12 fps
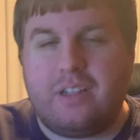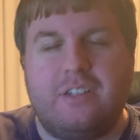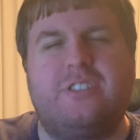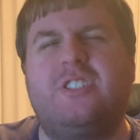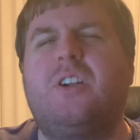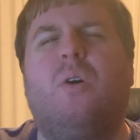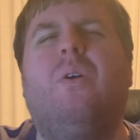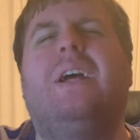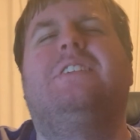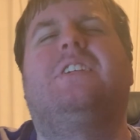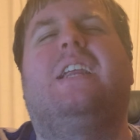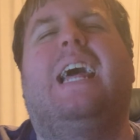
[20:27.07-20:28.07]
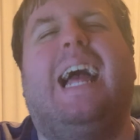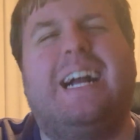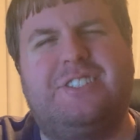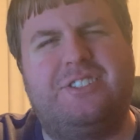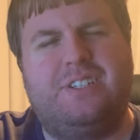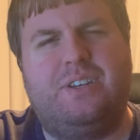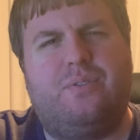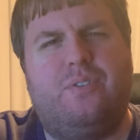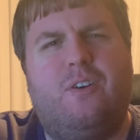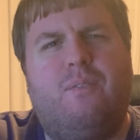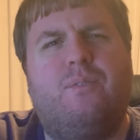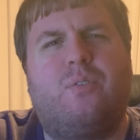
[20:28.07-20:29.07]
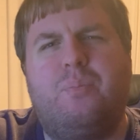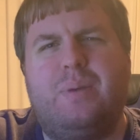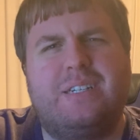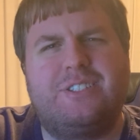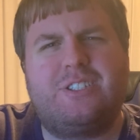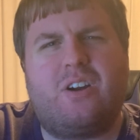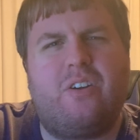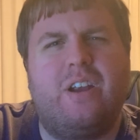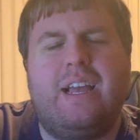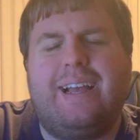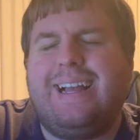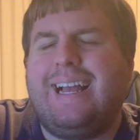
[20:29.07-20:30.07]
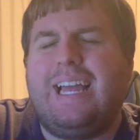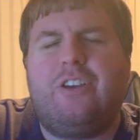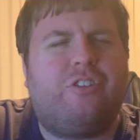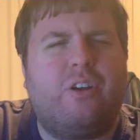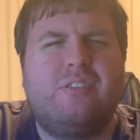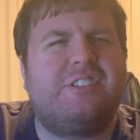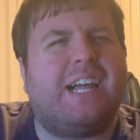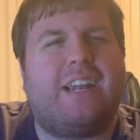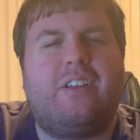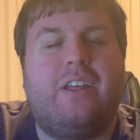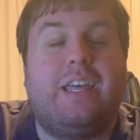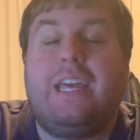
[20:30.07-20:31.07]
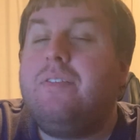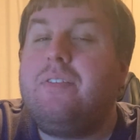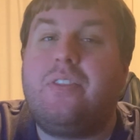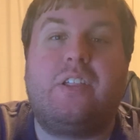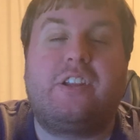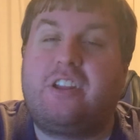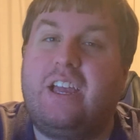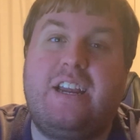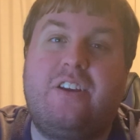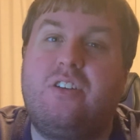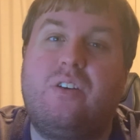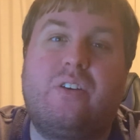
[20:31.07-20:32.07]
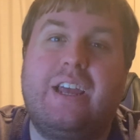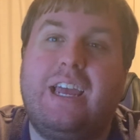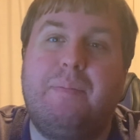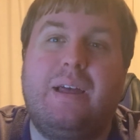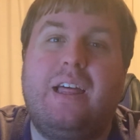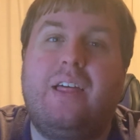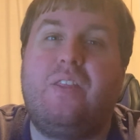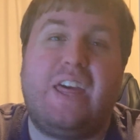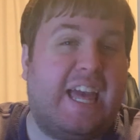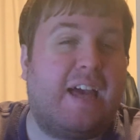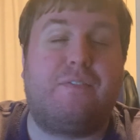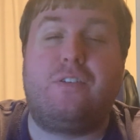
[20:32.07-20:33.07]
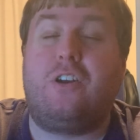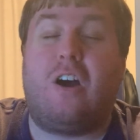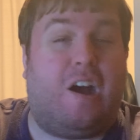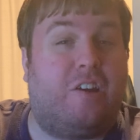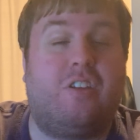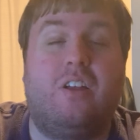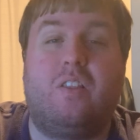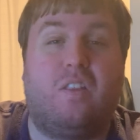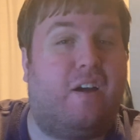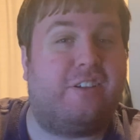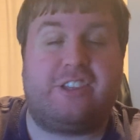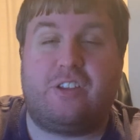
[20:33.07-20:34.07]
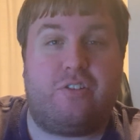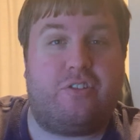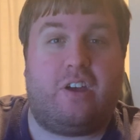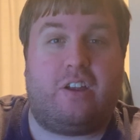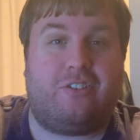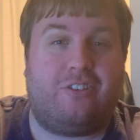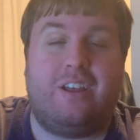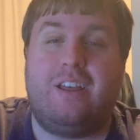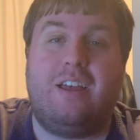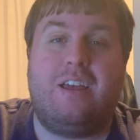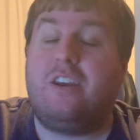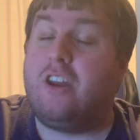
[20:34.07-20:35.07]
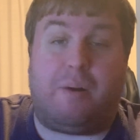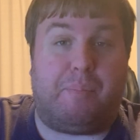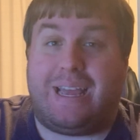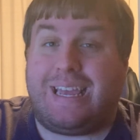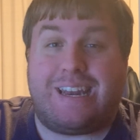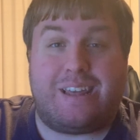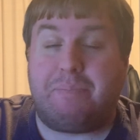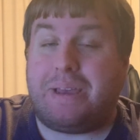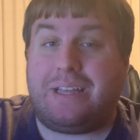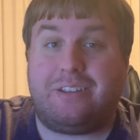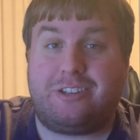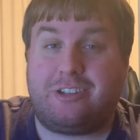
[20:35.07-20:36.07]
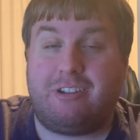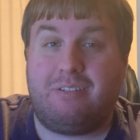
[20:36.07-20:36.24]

Soul is an excellent film from Pixar and shows that even this late into their game, they have not lost their touch. Not by any means.